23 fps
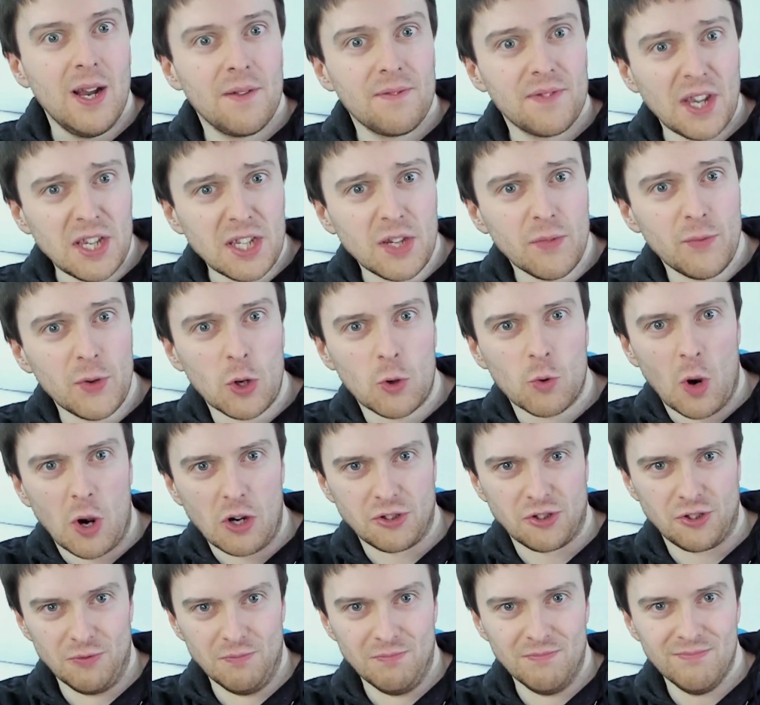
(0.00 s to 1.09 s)
Thank you for your
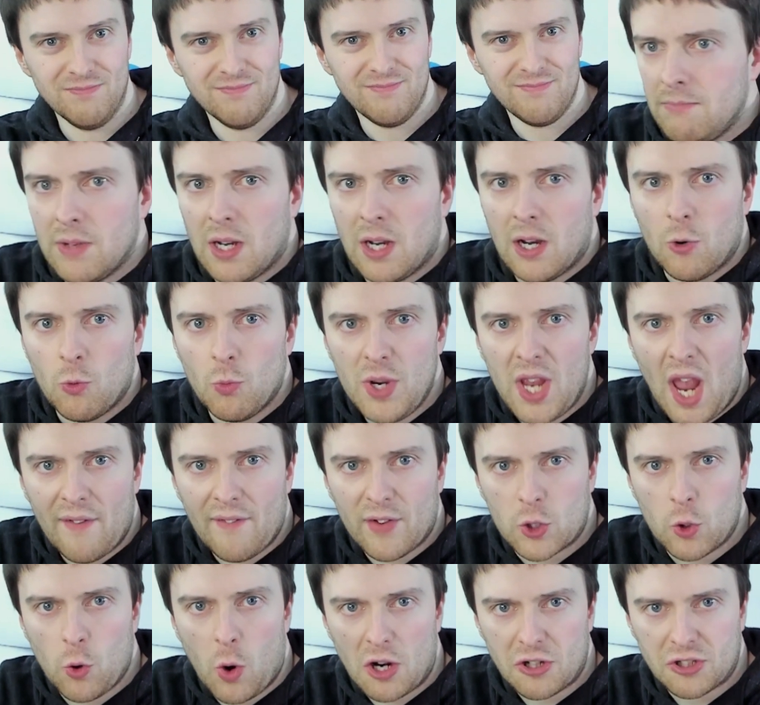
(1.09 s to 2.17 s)
question. We have a
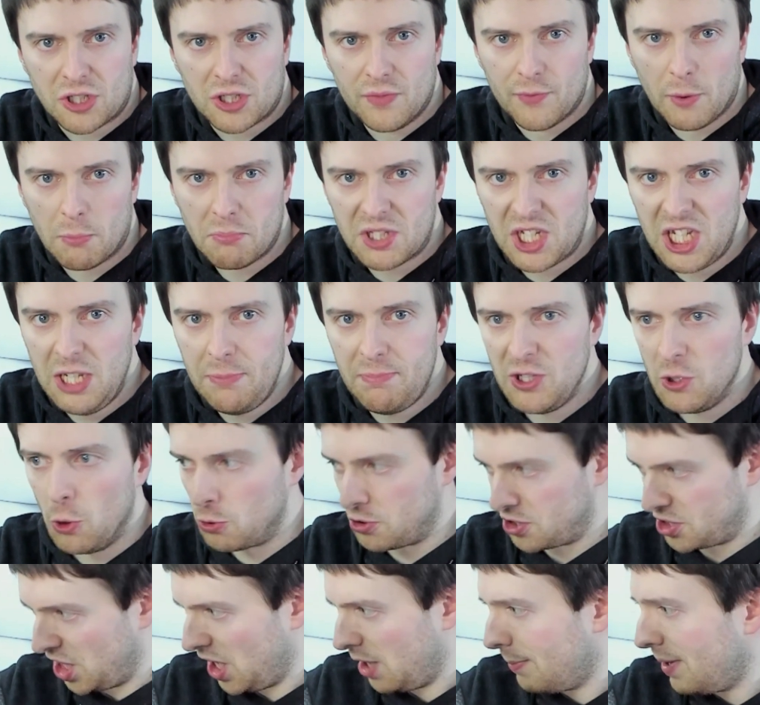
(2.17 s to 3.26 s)
question from TPO
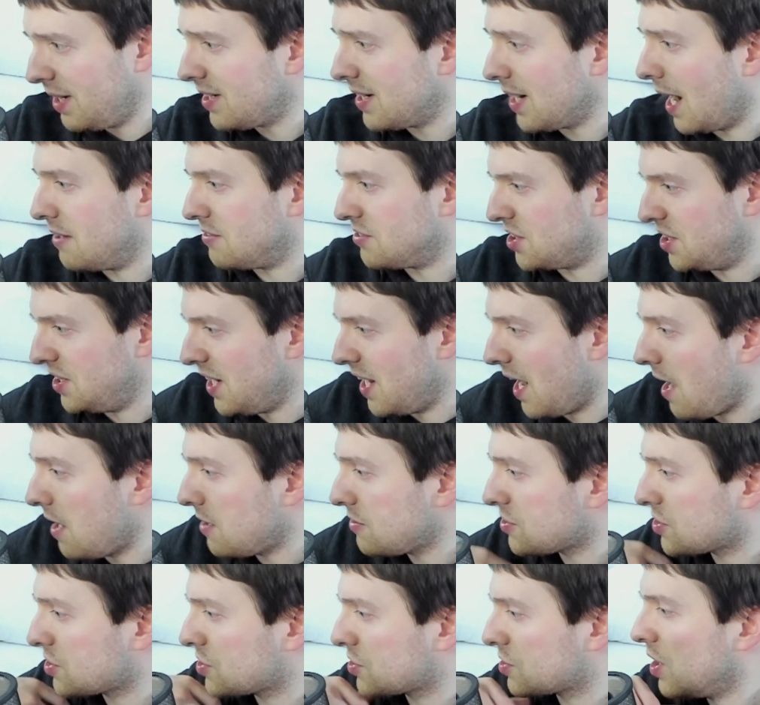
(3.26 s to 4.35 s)
Gaming and he
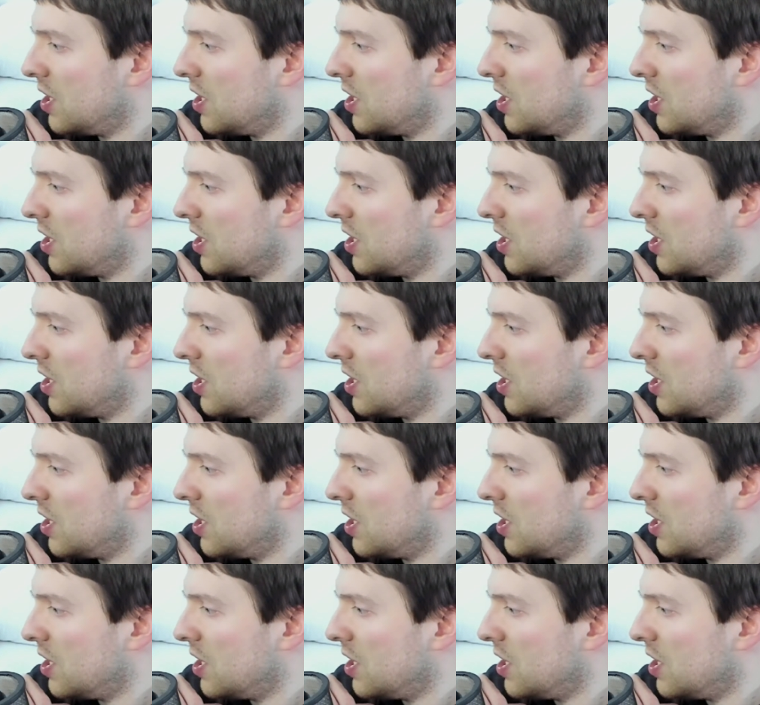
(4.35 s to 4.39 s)
asks,